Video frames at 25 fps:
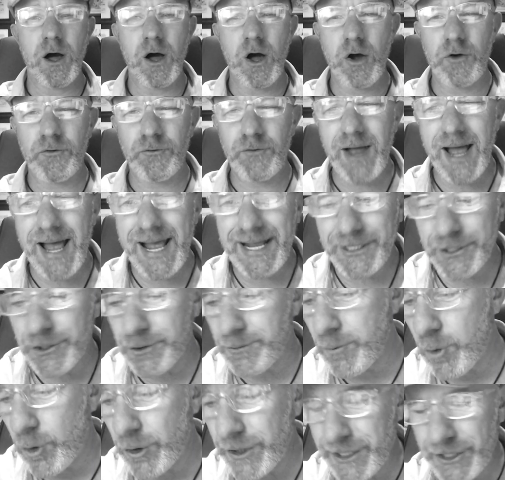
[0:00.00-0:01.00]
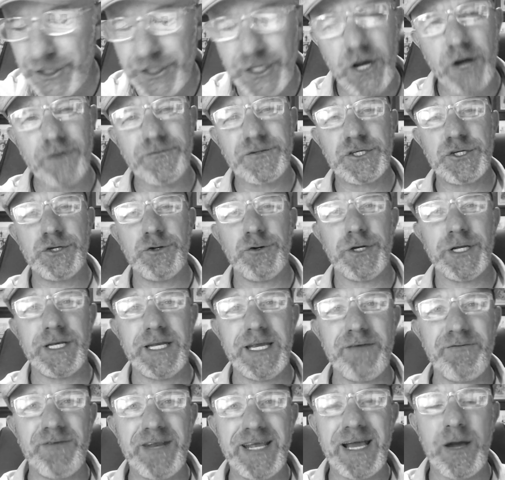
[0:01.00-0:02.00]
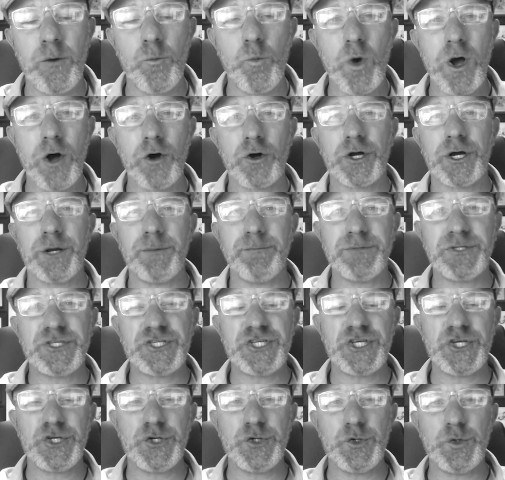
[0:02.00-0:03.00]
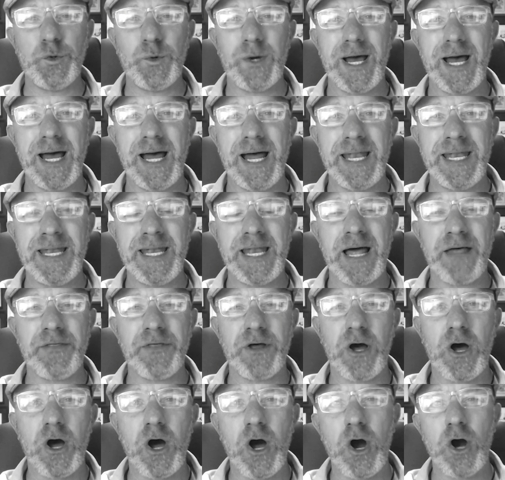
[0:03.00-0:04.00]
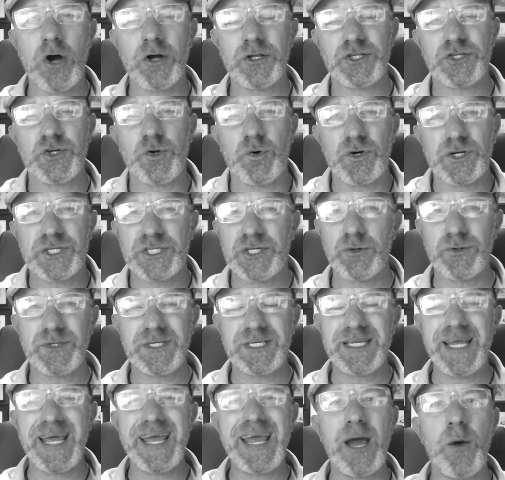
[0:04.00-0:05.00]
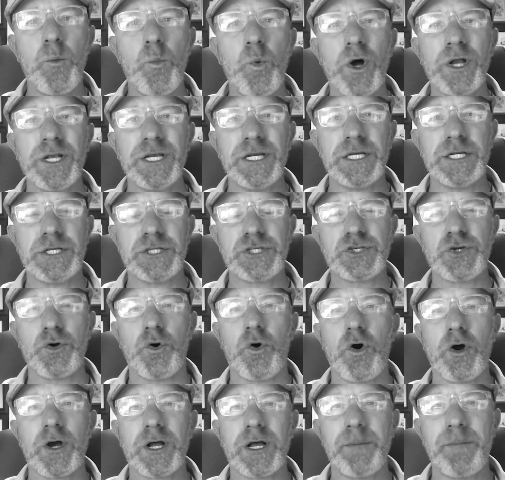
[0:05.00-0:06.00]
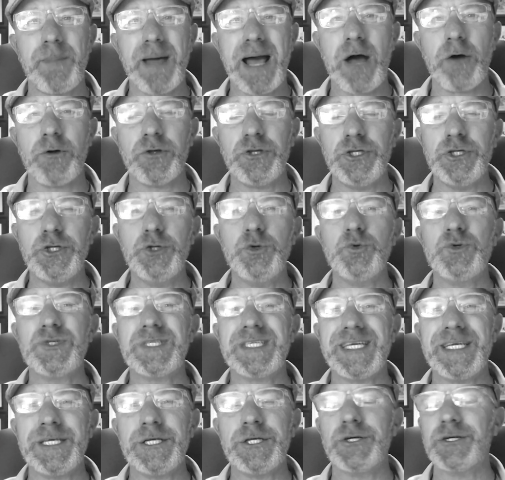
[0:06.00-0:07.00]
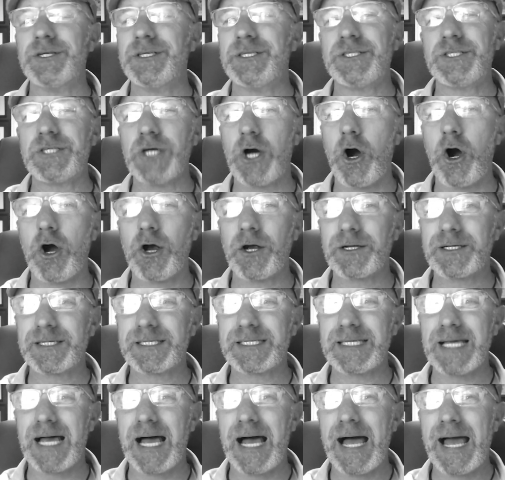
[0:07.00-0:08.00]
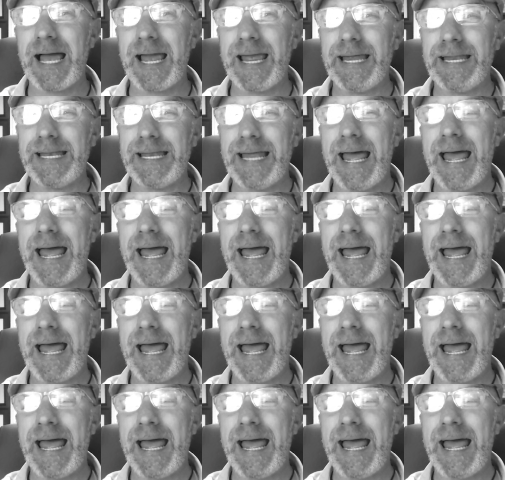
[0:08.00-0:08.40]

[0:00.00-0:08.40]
All right. Good morning, good afternoon, good evening, and welcome to another Art Talk. So today I wanted to talk about using your dark side.